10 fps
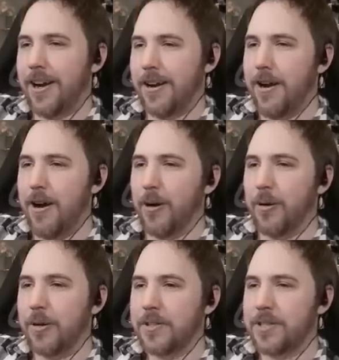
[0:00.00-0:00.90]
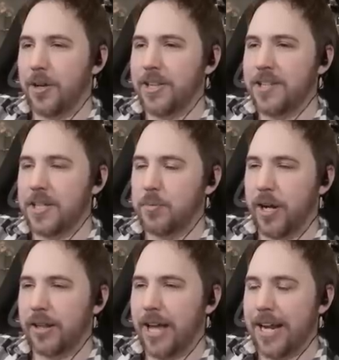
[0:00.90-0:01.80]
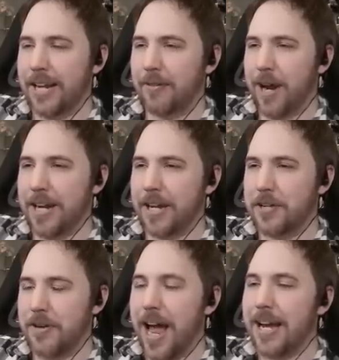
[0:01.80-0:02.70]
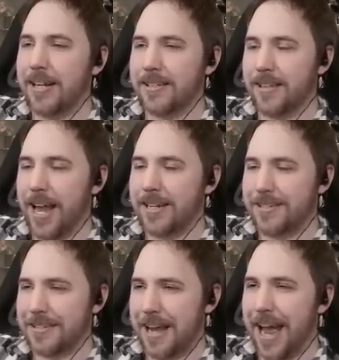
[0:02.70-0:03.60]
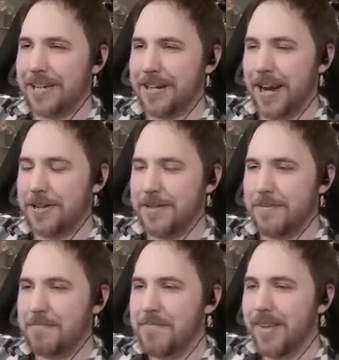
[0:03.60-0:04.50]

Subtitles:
Oh, so this is what riding a dragon is like, says Ash Ketchum.